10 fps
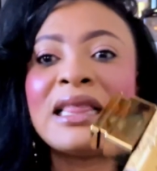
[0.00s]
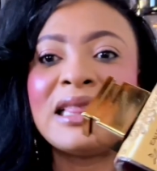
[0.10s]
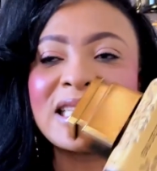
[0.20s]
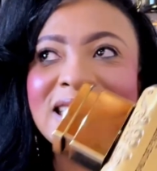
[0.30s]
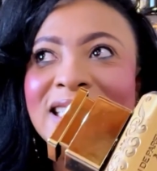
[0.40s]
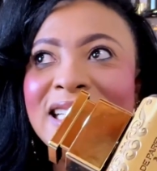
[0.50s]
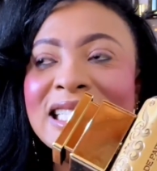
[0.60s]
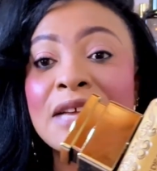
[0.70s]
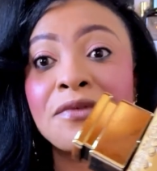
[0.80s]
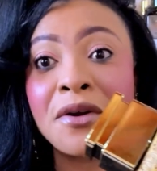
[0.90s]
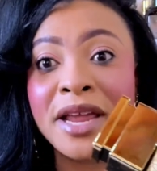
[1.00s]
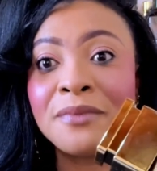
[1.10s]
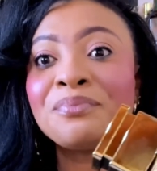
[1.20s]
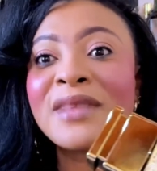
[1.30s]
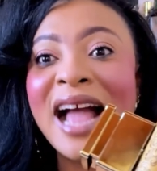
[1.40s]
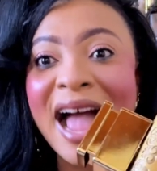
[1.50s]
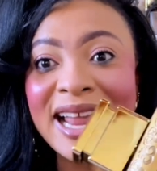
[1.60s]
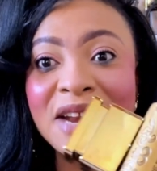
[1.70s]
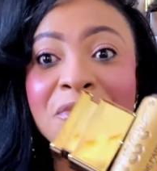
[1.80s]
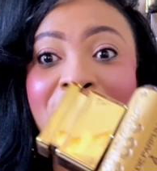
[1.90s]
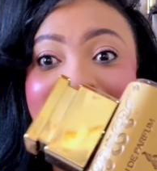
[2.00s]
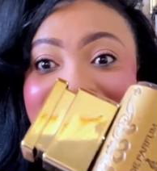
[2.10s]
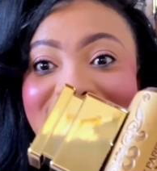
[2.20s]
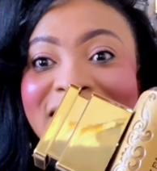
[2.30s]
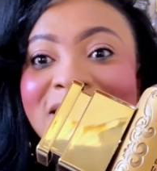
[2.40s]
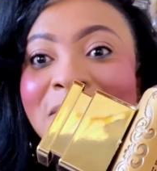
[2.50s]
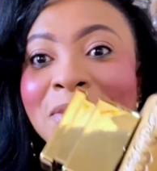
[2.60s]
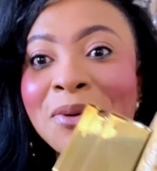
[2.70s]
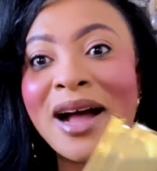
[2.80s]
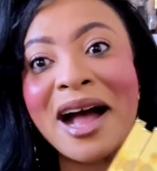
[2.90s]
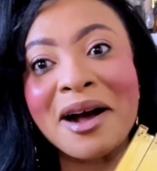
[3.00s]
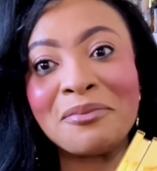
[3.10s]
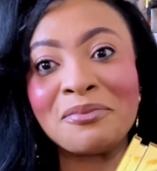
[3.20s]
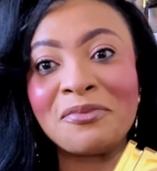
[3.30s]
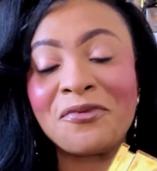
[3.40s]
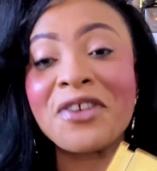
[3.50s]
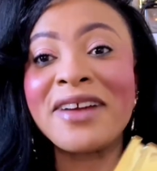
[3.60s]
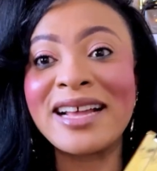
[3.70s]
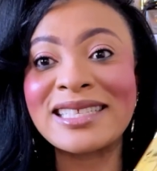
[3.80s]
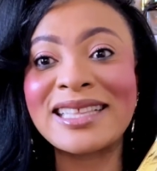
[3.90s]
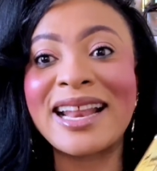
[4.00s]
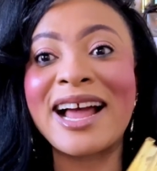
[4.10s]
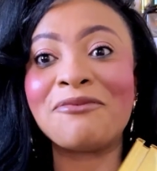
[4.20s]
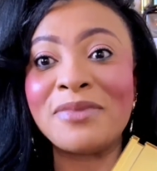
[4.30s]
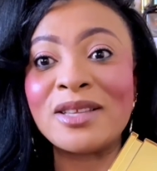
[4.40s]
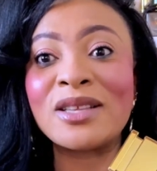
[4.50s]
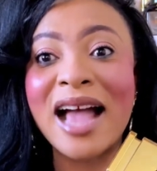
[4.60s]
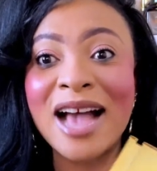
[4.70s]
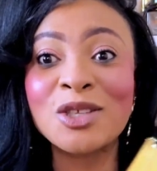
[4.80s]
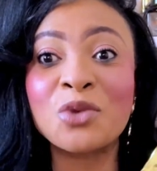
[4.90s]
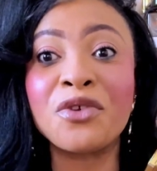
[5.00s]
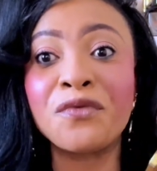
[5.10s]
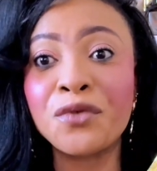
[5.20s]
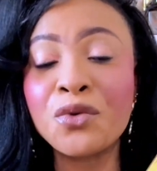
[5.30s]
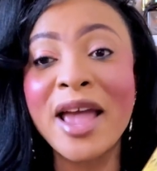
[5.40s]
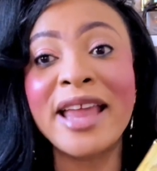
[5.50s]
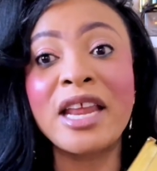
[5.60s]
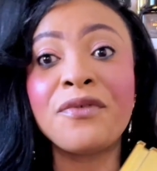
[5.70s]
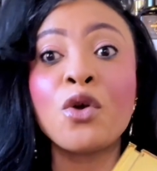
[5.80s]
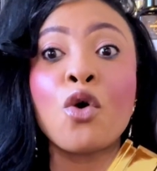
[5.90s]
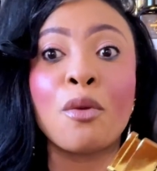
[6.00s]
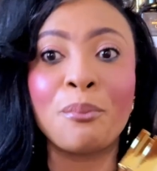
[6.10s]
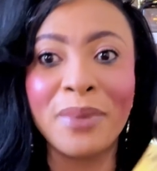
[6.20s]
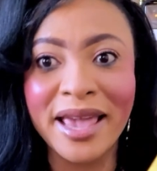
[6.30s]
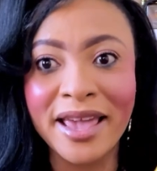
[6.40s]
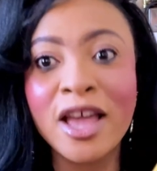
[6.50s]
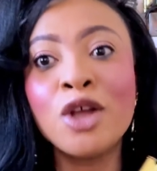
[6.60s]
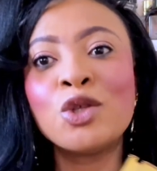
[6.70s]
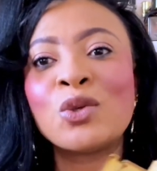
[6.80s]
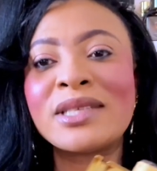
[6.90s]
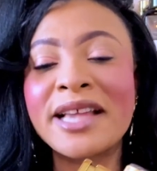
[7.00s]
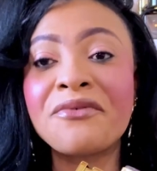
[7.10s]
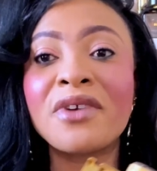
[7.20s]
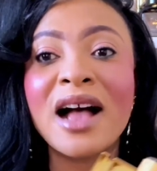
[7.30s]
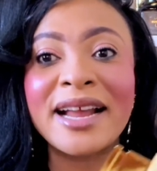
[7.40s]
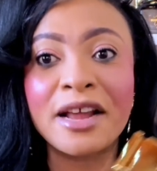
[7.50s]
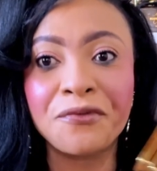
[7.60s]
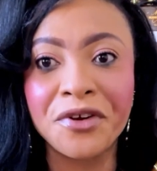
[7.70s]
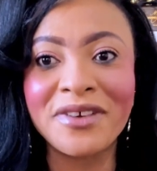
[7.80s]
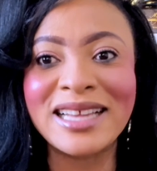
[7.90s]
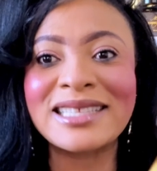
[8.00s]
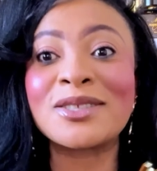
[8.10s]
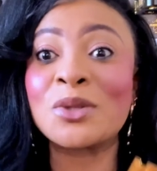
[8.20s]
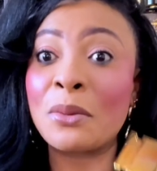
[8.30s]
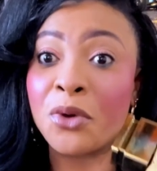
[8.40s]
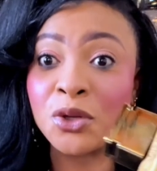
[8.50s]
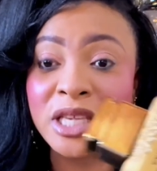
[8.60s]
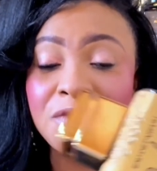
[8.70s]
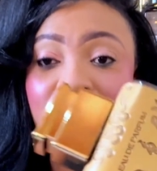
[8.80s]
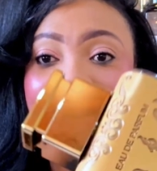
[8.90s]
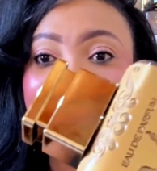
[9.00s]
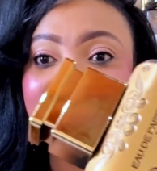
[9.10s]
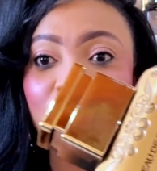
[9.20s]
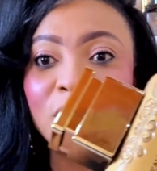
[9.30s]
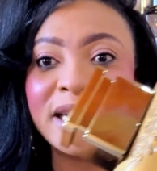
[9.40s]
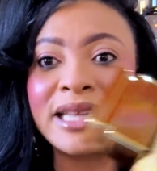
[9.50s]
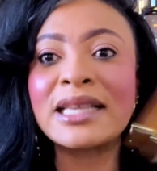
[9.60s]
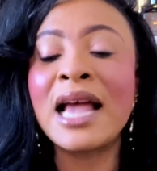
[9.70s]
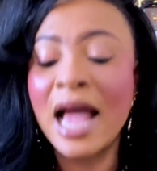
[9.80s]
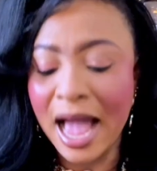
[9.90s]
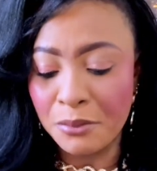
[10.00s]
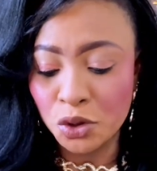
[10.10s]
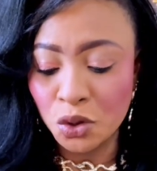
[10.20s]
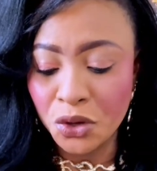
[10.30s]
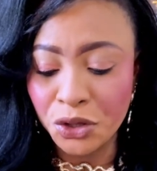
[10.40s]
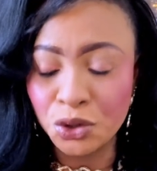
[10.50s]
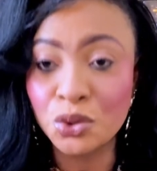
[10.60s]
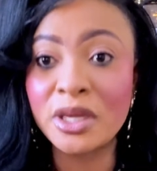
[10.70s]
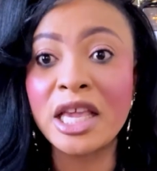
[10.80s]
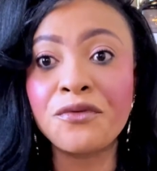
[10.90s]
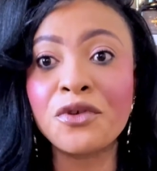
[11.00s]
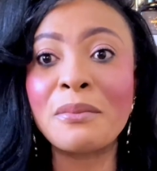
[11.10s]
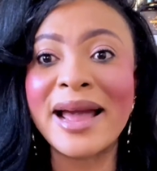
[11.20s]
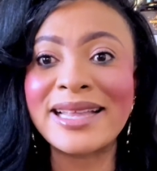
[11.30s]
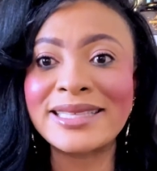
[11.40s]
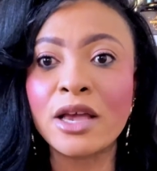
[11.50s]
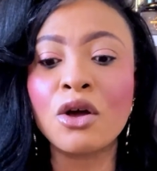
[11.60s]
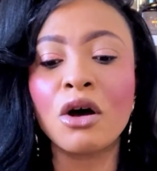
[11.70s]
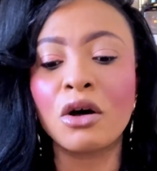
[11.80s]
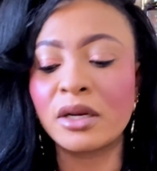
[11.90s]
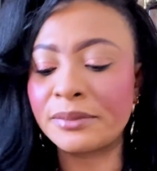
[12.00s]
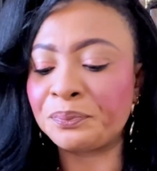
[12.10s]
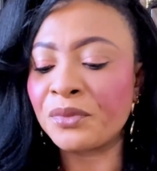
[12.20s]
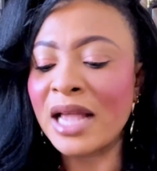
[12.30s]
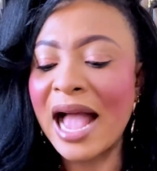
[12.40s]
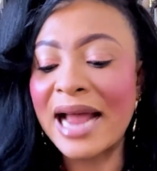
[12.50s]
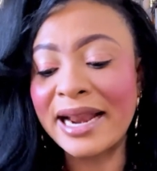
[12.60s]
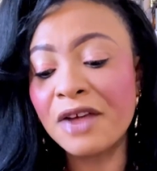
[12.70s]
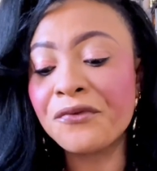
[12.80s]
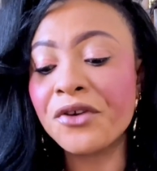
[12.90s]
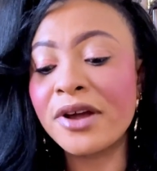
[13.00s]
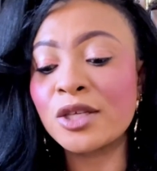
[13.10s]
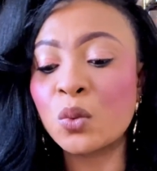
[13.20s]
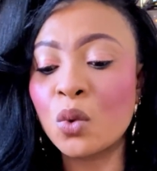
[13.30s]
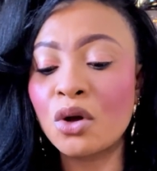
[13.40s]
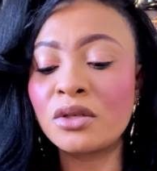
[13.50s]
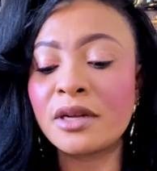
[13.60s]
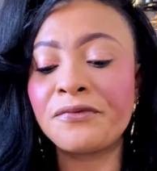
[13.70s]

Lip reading: This is a very highly requested, fragrance that I have been asked to review and even compare to several other fragrances. So I'm going to give you my take on it. I'm also going to give you my take on another Fragrance World,